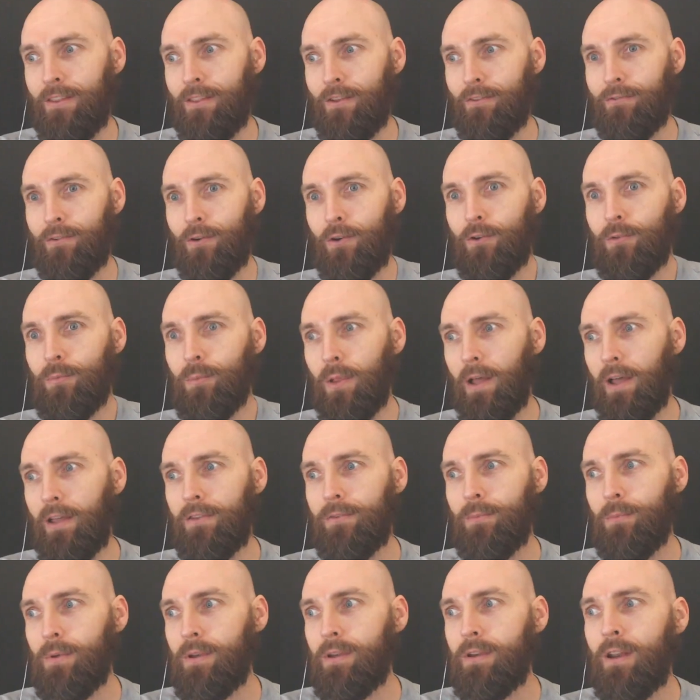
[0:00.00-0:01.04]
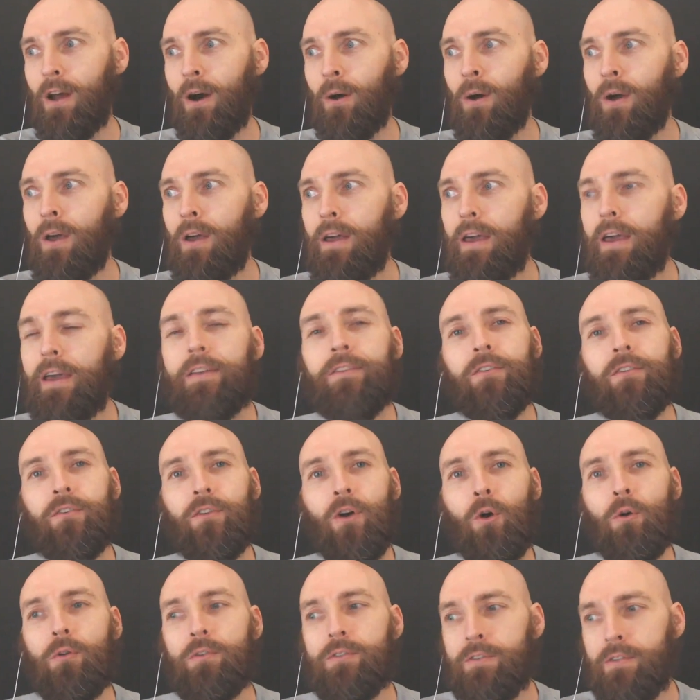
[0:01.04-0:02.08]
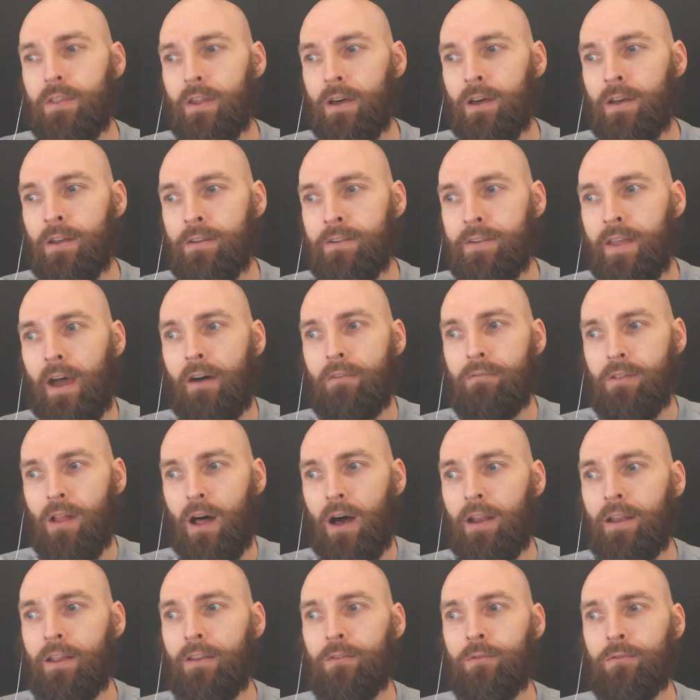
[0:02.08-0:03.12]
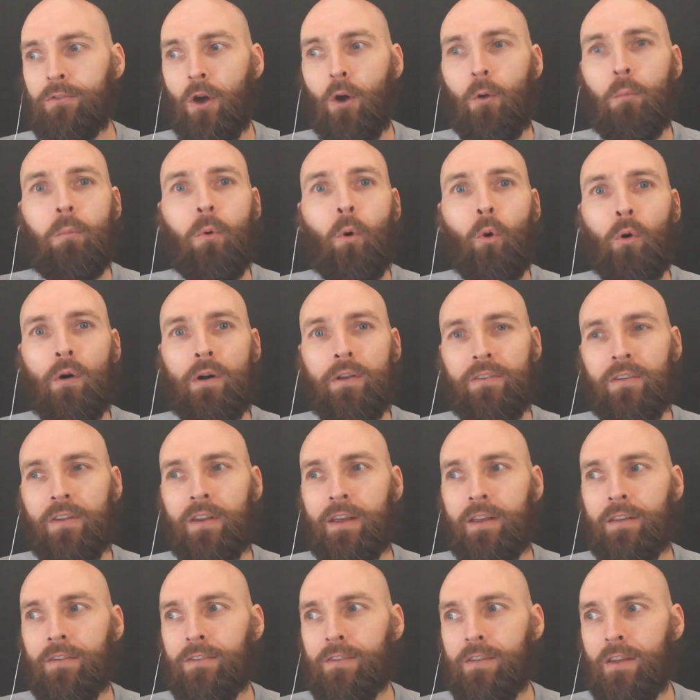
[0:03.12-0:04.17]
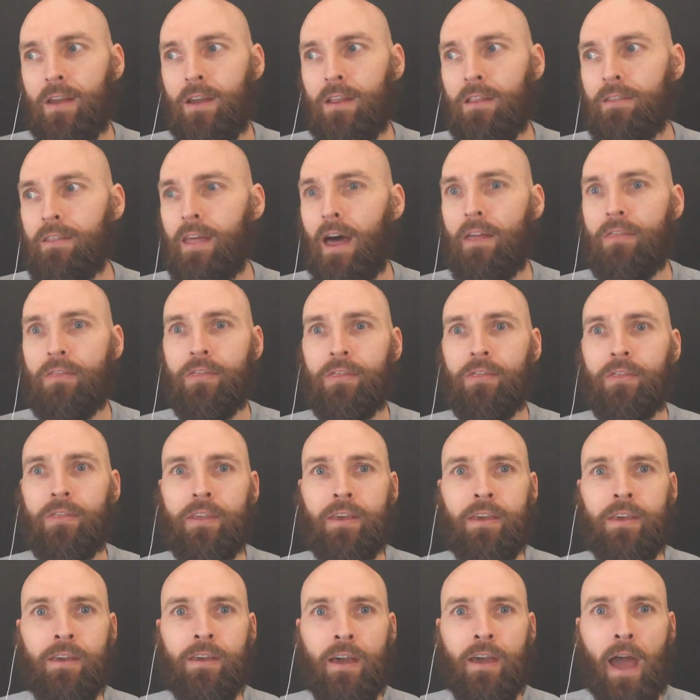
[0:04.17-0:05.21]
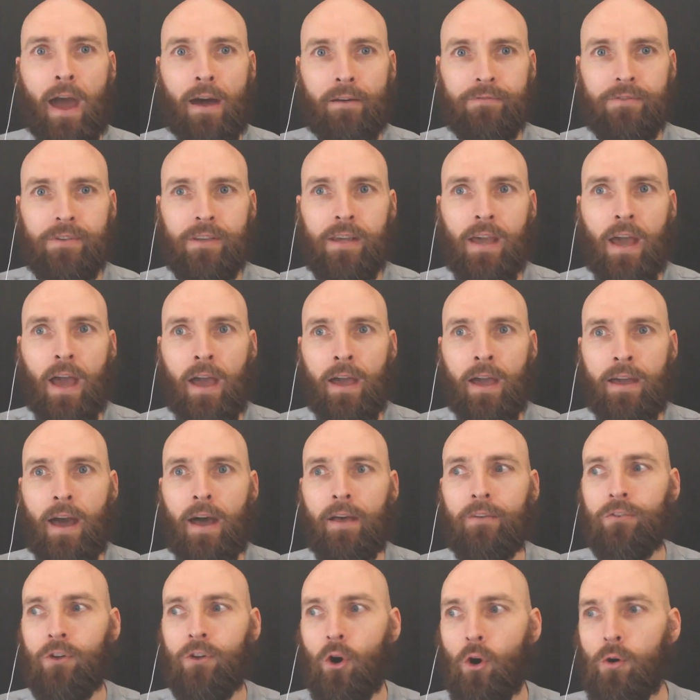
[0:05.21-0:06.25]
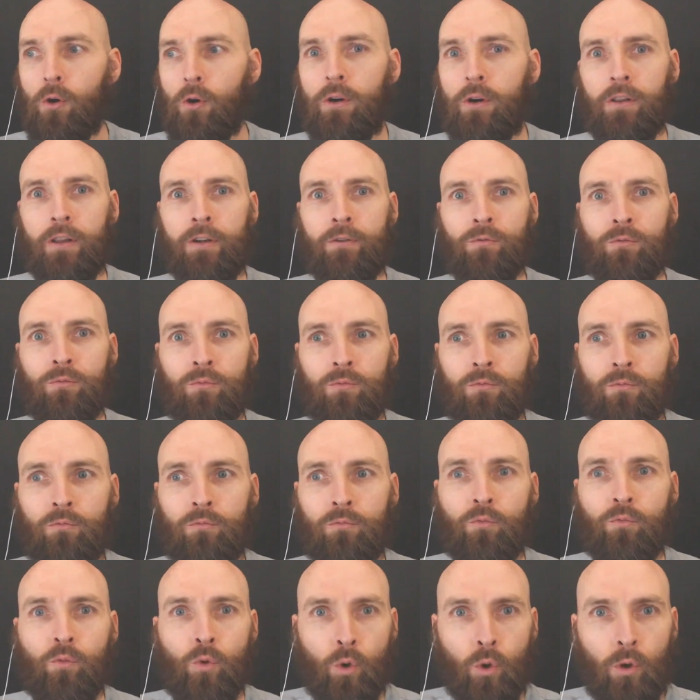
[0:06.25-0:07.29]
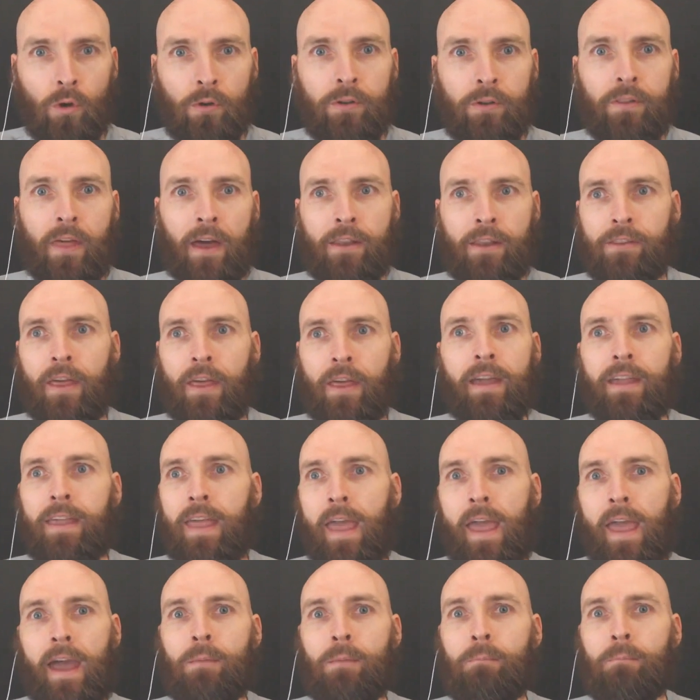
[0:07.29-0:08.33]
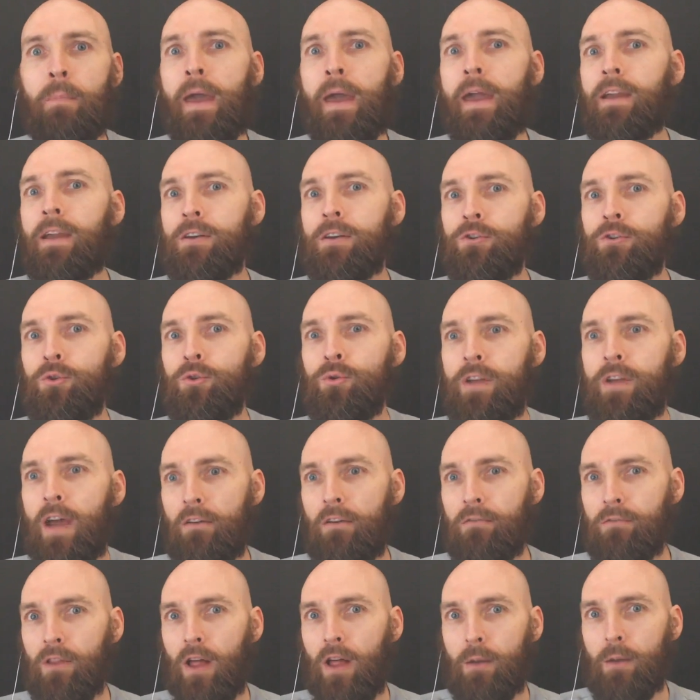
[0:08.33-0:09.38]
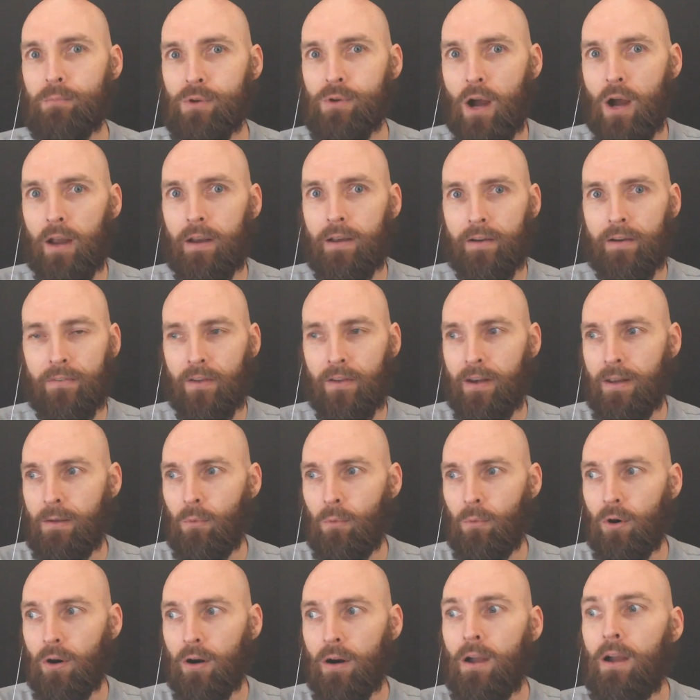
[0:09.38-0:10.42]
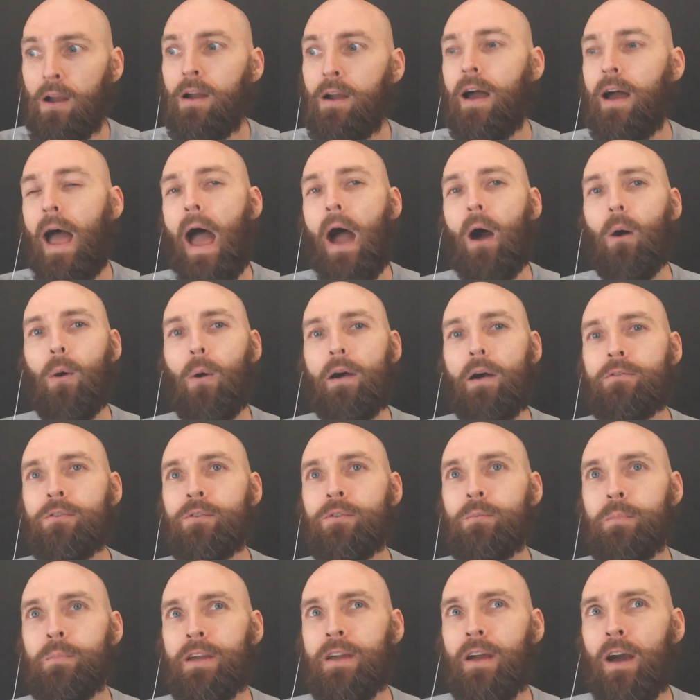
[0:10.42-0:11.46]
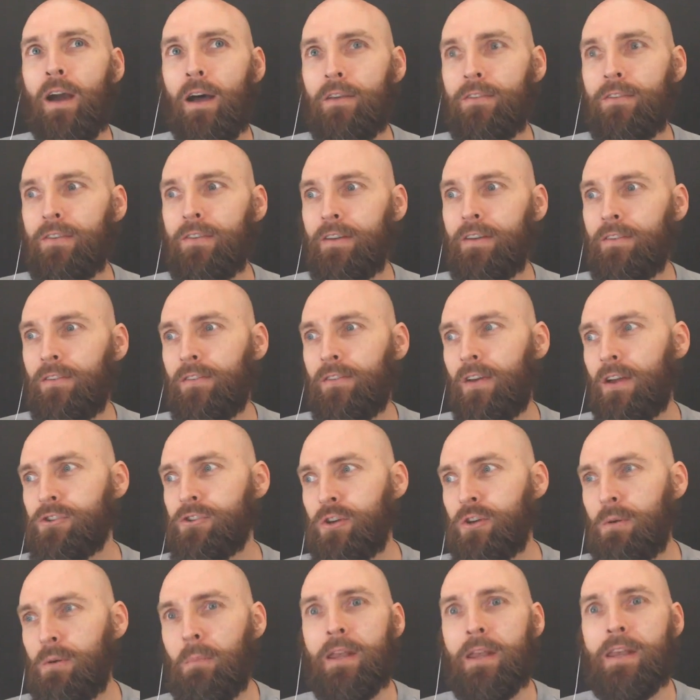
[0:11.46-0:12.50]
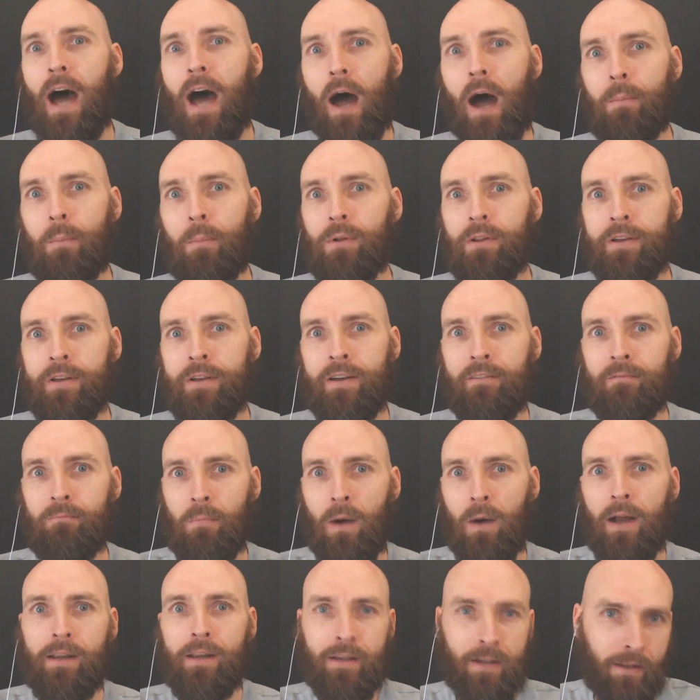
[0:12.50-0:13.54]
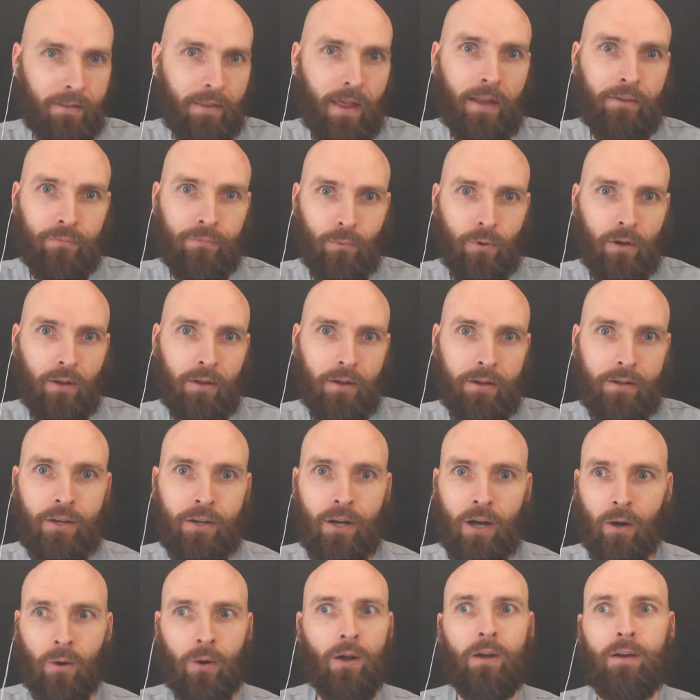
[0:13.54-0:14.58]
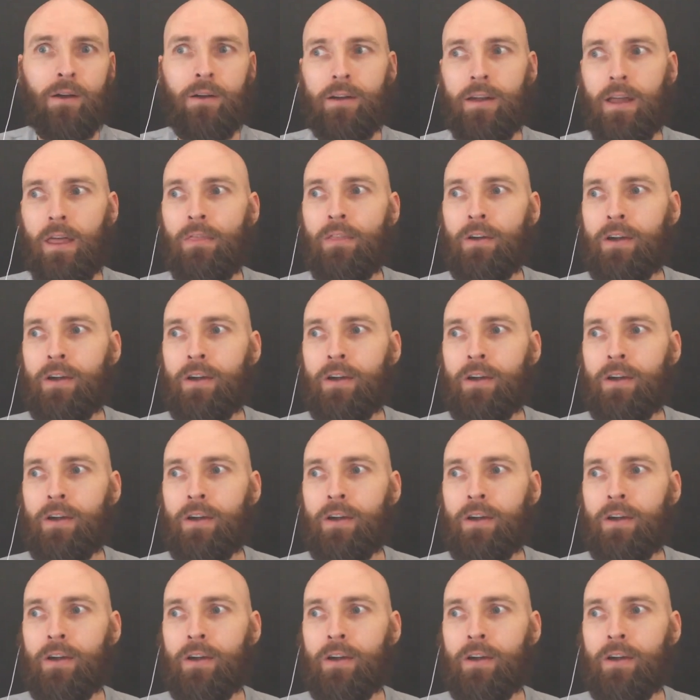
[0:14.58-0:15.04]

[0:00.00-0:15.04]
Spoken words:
the first place. But, the Teflon is so poisonous that the FDA has currently ruled that they can't make new Teflon products anymore. However, because it's such a monopoly of money, and that's really, in the